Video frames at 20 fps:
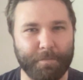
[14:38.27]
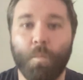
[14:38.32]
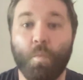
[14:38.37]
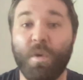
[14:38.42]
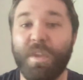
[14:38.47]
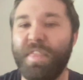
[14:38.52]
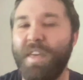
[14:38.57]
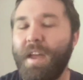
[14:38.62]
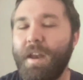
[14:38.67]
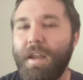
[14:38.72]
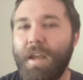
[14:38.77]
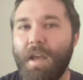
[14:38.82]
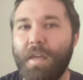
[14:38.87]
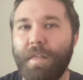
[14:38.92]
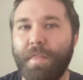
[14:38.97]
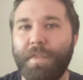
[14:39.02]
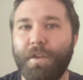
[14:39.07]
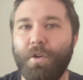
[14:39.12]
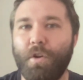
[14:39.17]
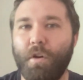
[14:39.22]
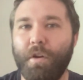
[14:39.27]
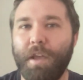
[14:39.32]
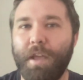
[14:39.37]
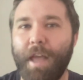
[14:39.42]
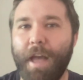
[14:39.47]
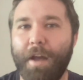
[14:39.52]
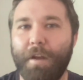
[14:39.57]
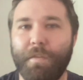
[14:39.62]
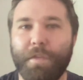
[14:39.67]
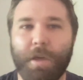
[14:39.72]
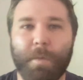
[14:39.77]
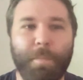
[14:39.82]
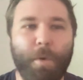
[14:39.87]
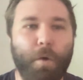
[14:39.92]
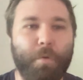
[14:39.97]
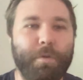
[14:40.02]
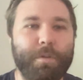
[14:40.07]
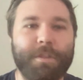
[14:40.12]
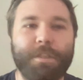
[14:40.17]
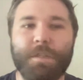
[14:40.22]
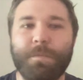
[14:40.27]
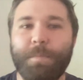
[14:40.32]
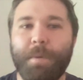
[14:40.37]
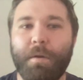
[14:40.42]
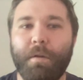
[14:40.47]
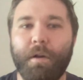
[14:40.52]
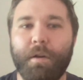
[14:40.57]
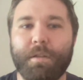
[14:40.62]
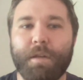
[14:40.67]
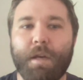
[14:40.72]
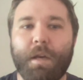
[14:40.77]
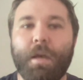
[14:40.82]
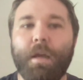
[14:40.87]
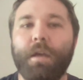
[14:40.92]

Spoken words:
We then hear that the knocking out of the opponent's spirit